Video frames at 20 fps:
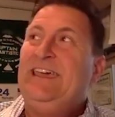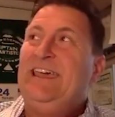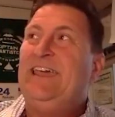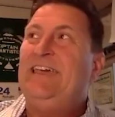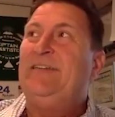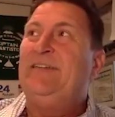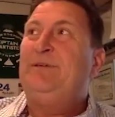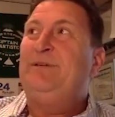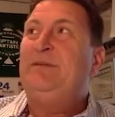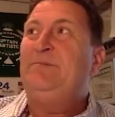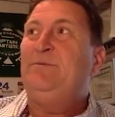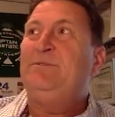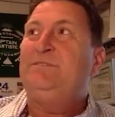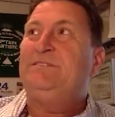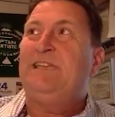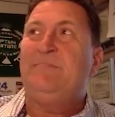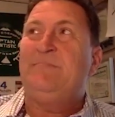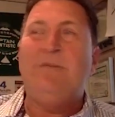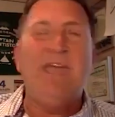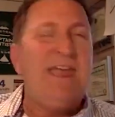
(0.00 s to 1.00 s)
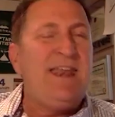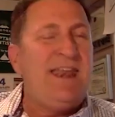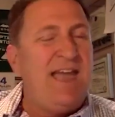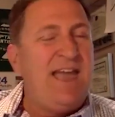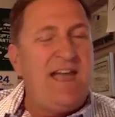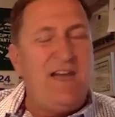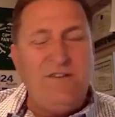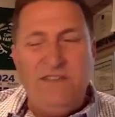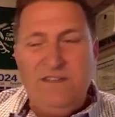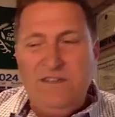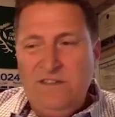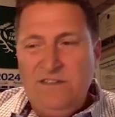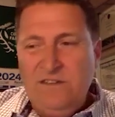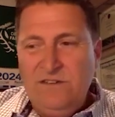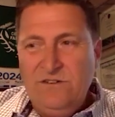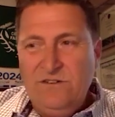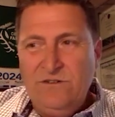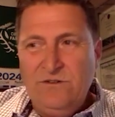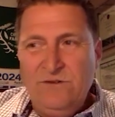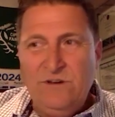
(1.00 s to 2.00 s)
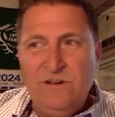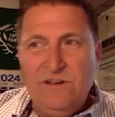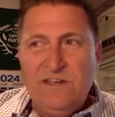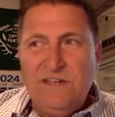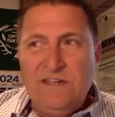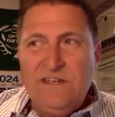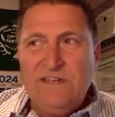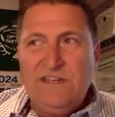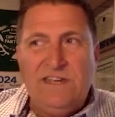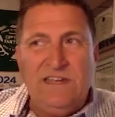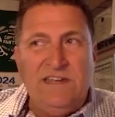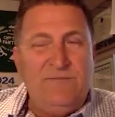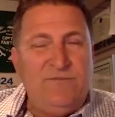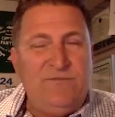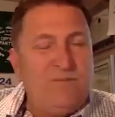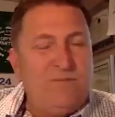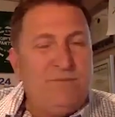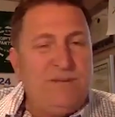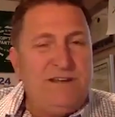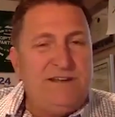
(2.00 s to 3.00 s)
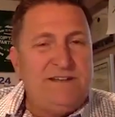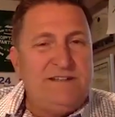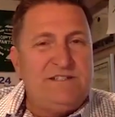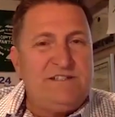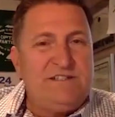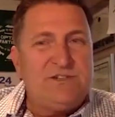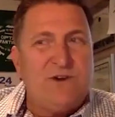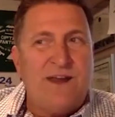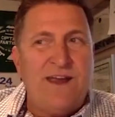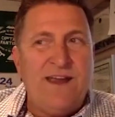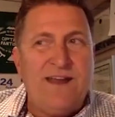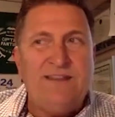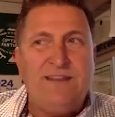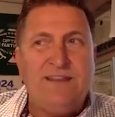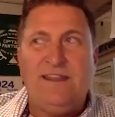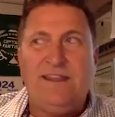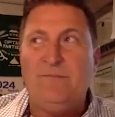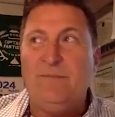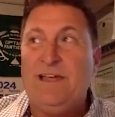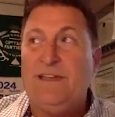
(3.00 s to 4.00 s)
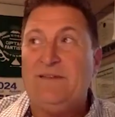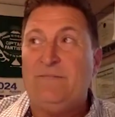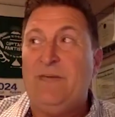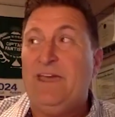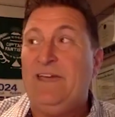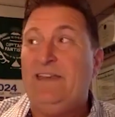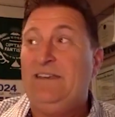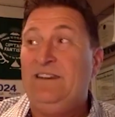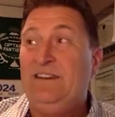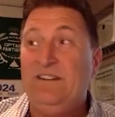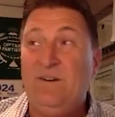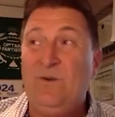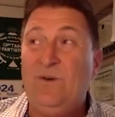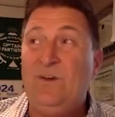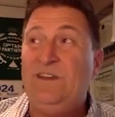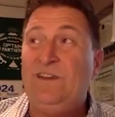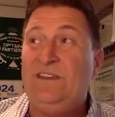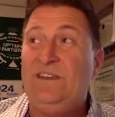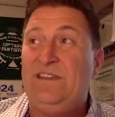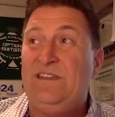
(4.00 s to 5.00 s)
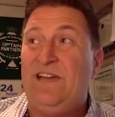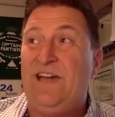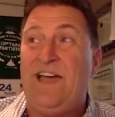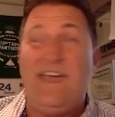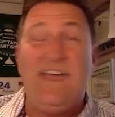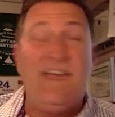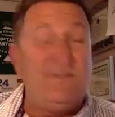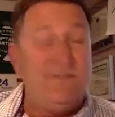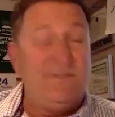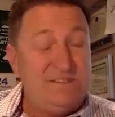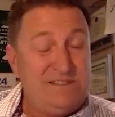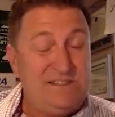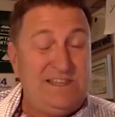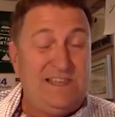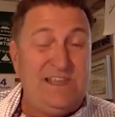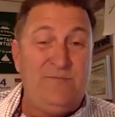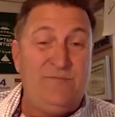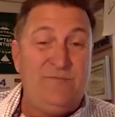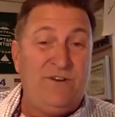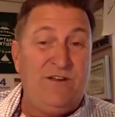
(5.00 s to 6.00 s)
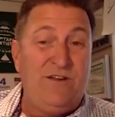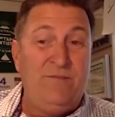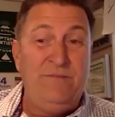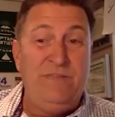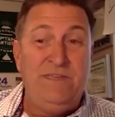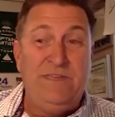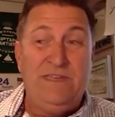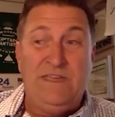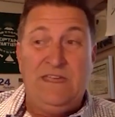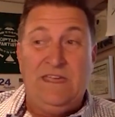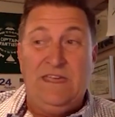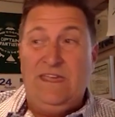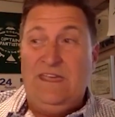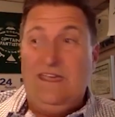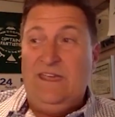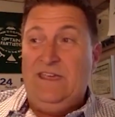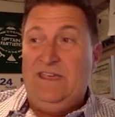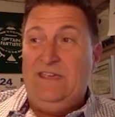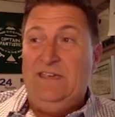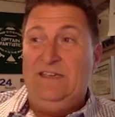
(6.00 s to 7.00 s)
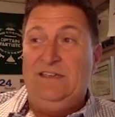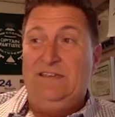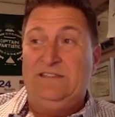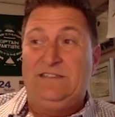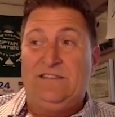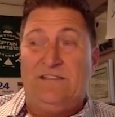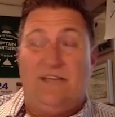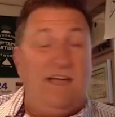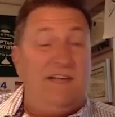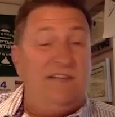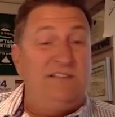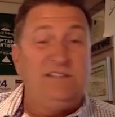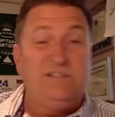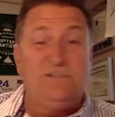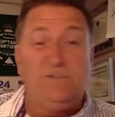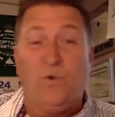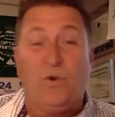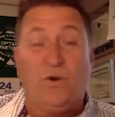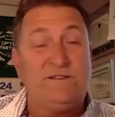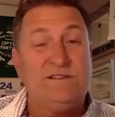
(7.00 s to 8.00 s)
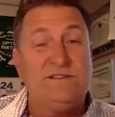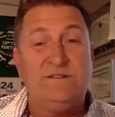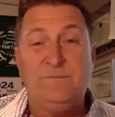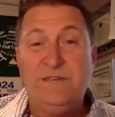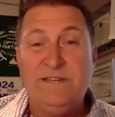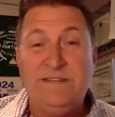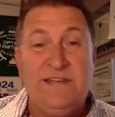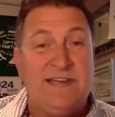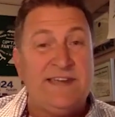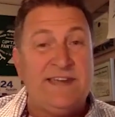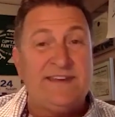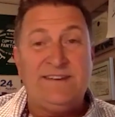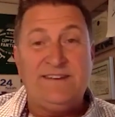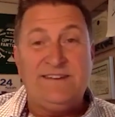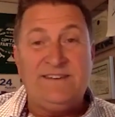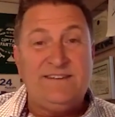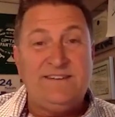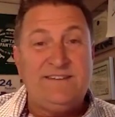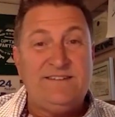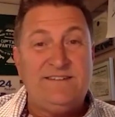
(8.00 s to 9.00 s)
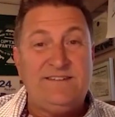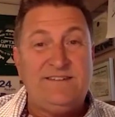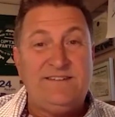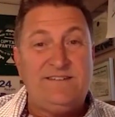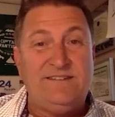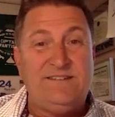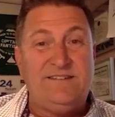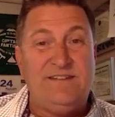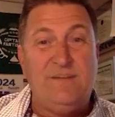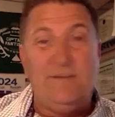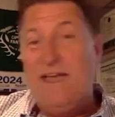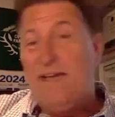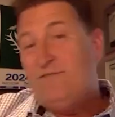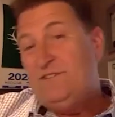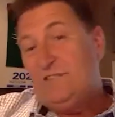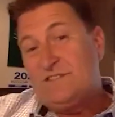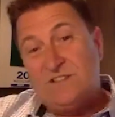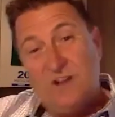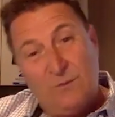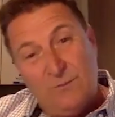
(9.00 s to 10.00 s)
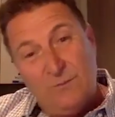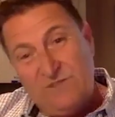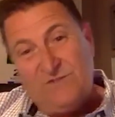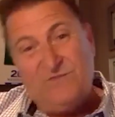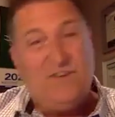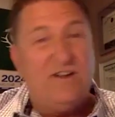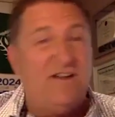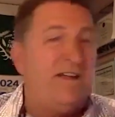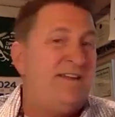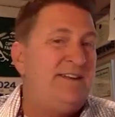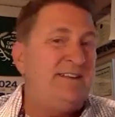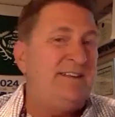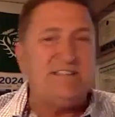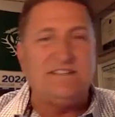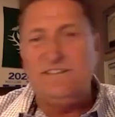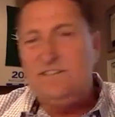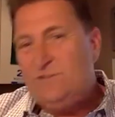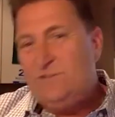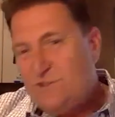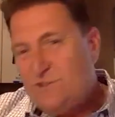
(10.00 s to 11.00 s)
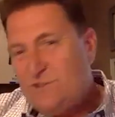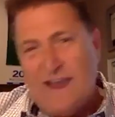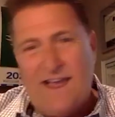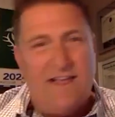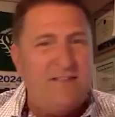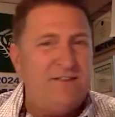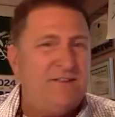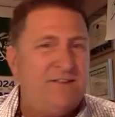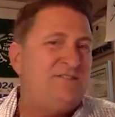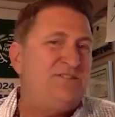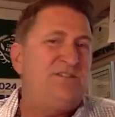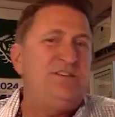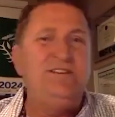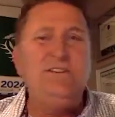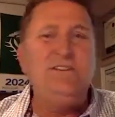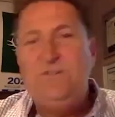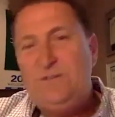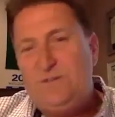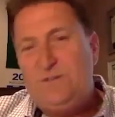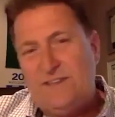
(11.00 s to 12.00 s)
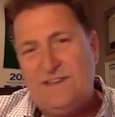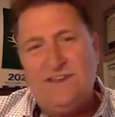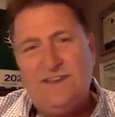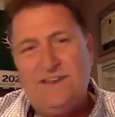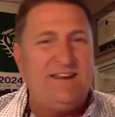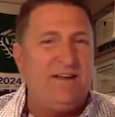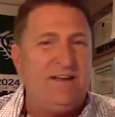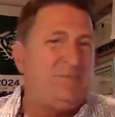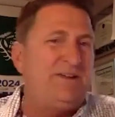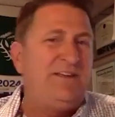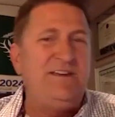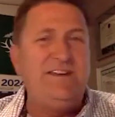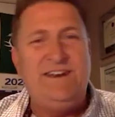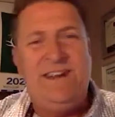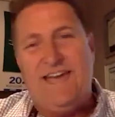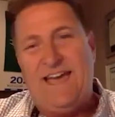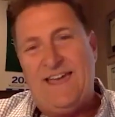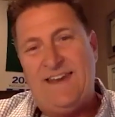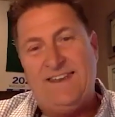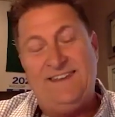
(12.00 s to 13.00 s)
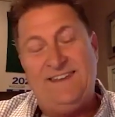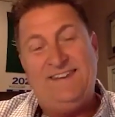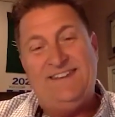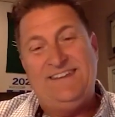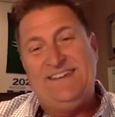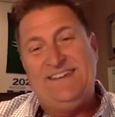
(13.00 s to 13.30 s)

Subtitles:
And people would say, man, how do you keep from being distracted? And I'm like, man, you know what I have to keep from is I'll just work till midnight. I'm having so much fun. It's a new challenge, a new thing. I'm good at it.